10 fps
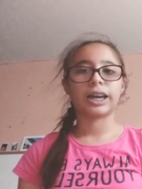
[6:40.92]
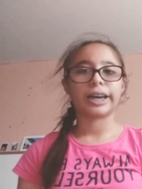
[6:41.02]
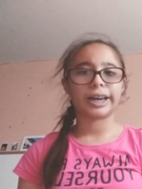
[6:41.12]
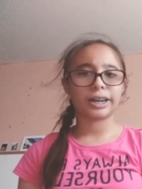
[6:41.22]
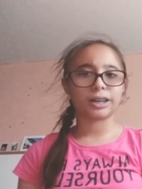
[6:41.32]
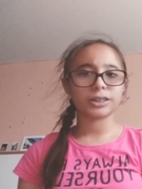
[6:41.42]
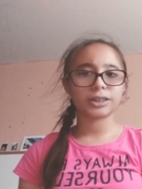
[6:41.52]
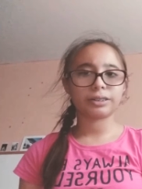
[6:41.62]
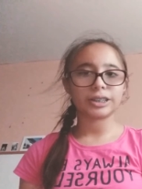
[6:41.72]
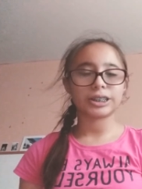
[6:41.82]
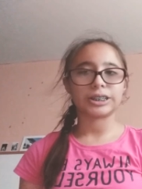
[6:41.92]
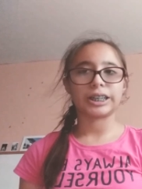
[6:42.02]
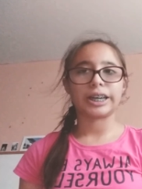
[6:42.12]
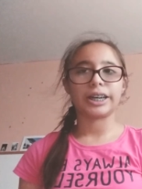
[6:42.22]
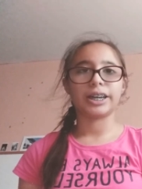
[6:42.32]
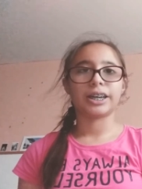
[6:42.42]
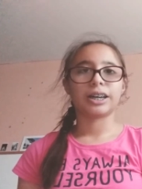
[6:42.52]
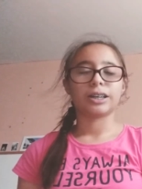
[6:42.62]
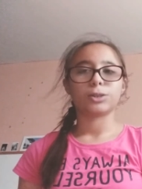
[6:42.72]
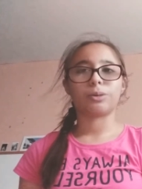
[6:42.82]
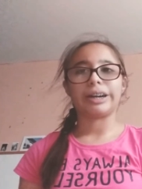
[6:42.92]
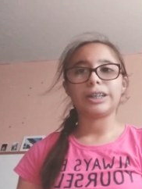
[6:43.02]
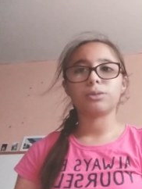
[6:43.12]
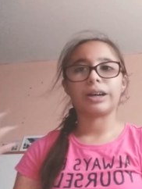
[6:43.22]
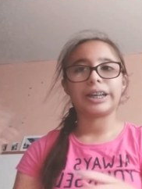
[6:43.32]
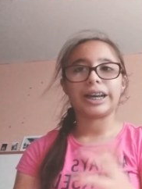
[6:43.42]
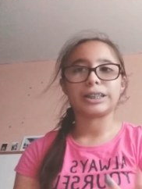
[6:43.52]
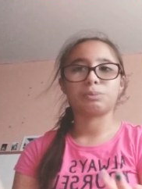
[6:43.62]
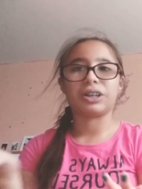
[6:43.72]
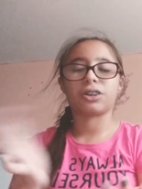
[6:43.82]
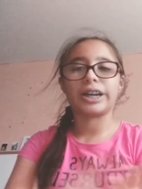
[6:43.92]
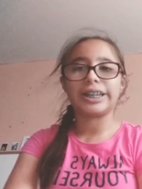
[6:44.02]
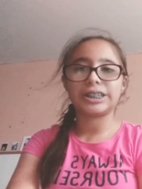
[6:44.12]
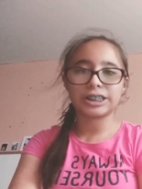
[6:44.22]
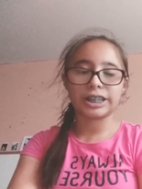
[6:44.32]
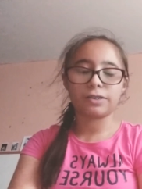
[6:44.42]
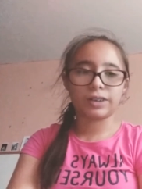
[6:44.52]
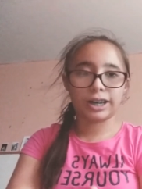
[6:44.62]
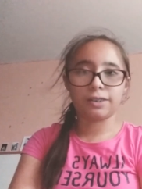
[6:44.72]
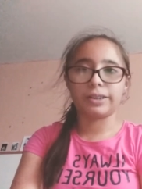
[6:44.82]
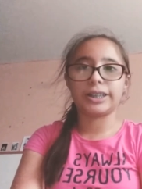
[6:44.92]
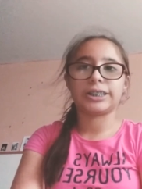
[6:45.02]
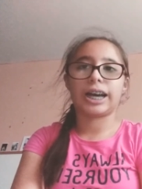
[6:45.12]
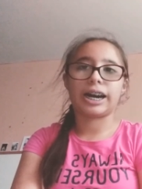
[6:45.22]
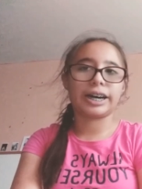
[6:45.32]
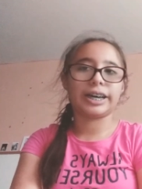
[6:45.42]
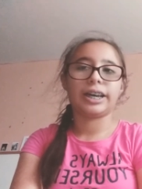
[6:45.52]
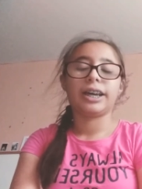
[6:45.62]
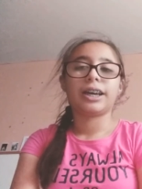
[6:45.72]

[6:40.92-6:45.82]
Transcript: And I also want to say 2020 has been a crazy year for all of us. I